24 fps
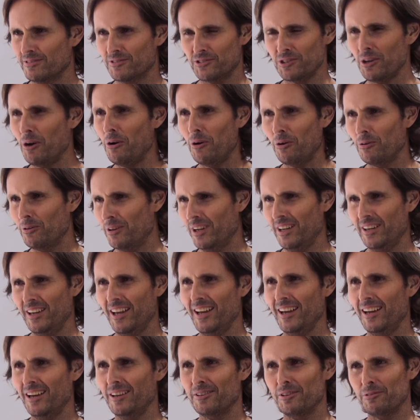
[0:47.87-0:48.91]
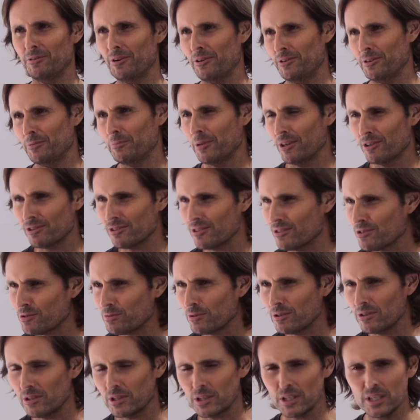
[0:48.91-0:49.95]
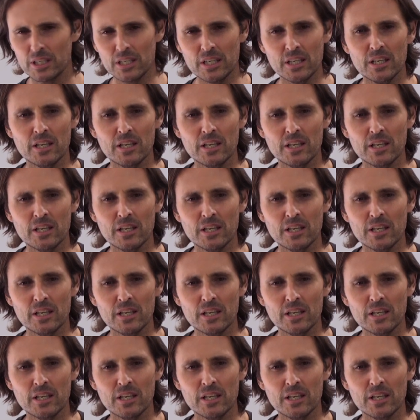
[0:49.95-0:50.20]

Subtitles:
soul and how their own emotions work.